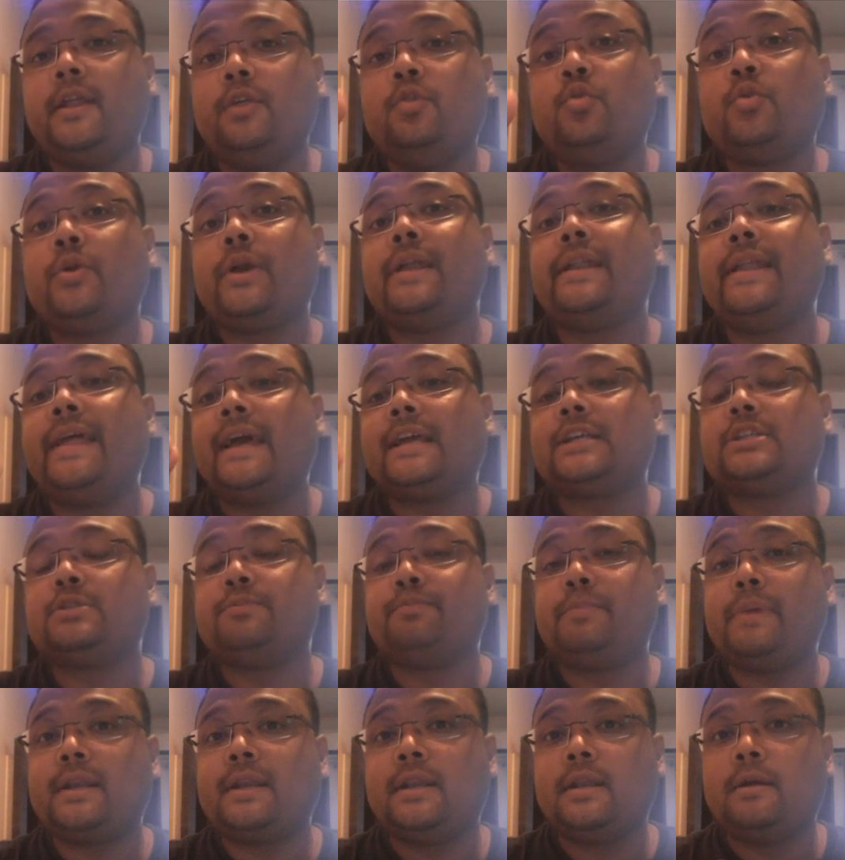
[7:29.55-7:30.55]
you can
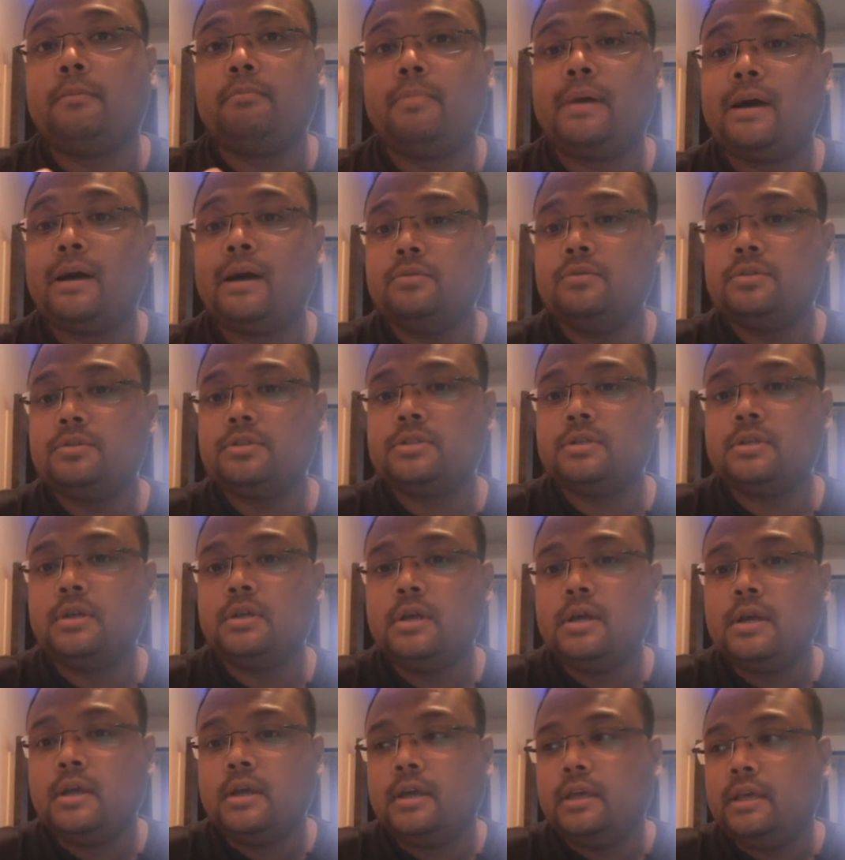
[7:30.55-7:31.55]
expect a bounce
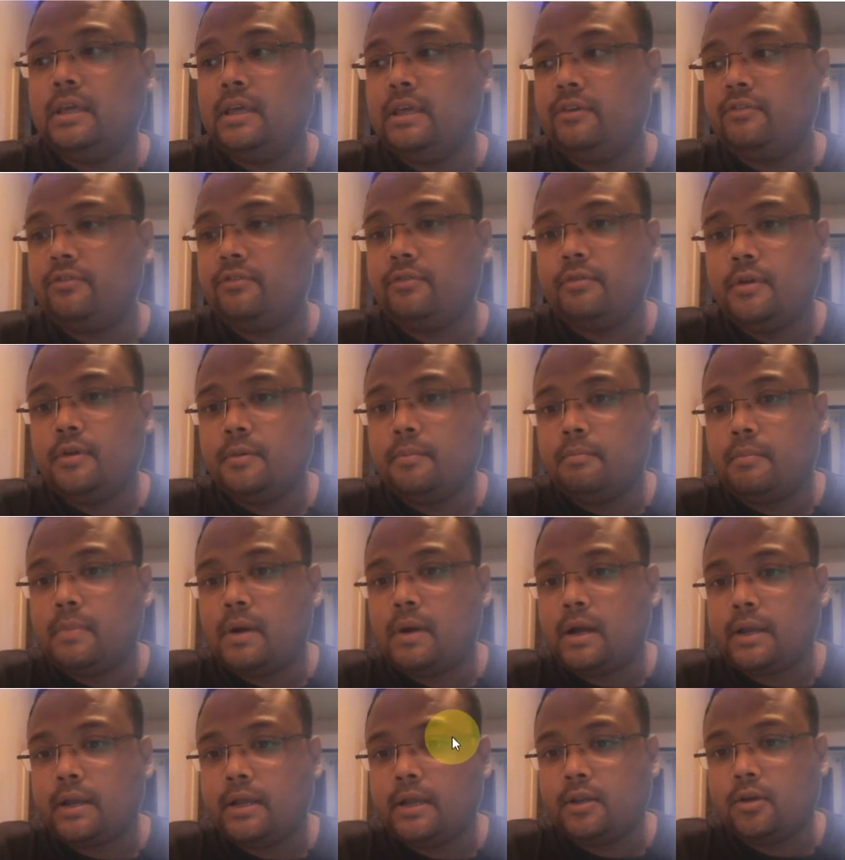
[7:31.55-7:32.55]
if
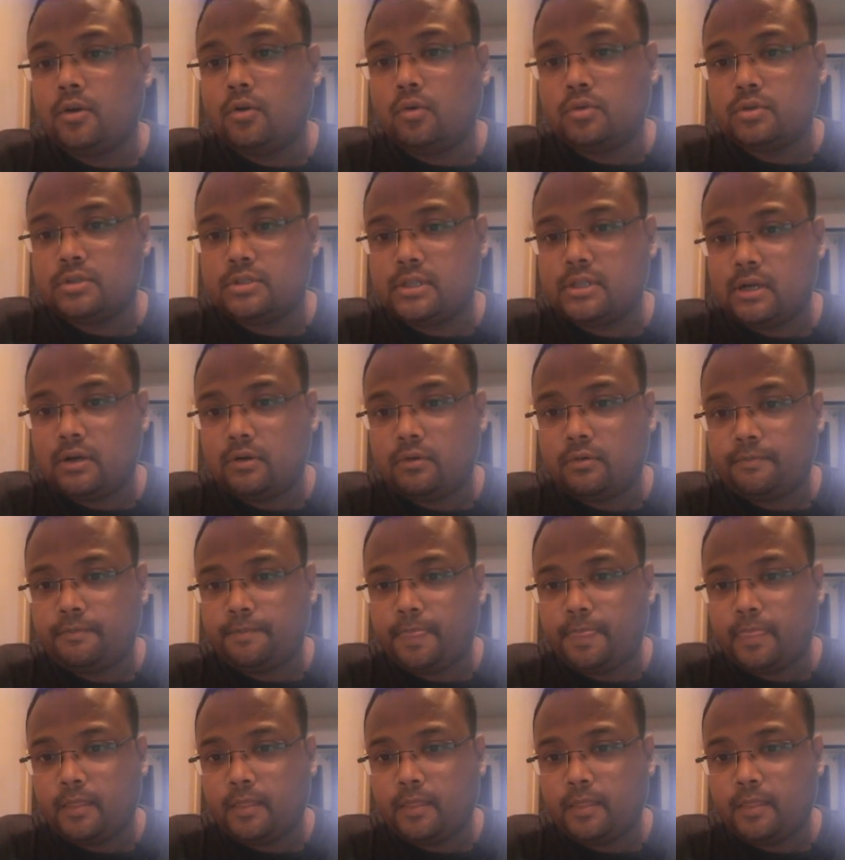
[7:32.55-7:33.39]
market goes down.